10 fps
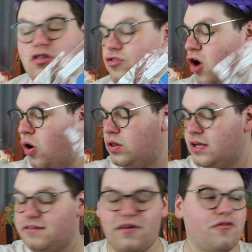
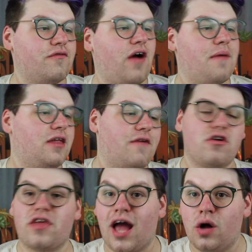Totally different vibe than
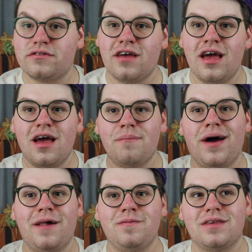everything else,
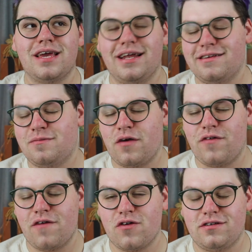but it is my
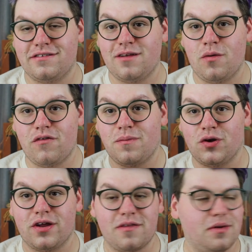favorite Disney movie,
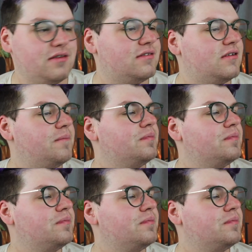Beauty and the Beast.